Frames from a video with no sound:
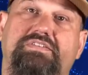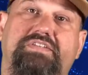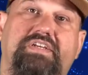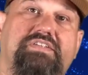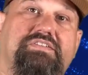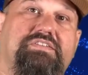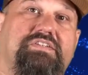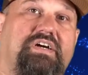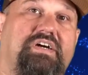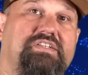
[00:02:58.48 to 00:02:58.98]

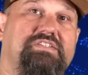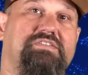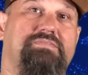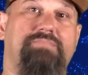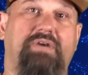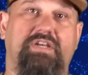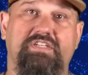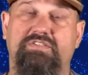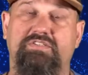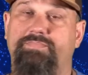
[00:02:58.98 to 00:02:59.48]
says guns
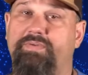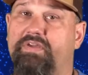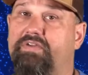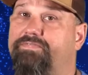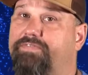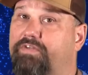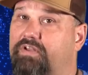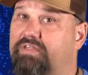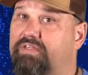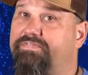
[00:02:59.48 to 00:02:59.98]
must be
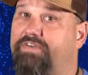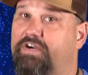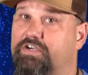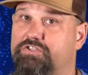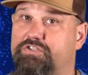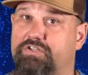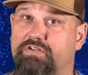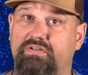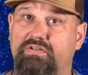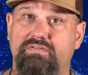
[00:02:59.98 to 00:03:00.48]
fully
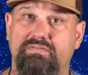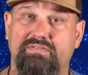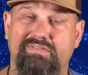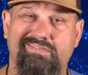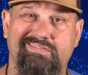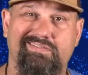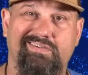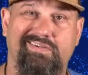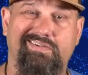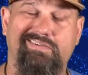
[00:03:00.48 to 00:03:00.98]
functional,
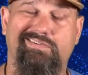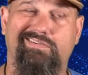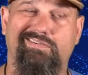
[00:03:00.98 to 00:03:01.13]
and I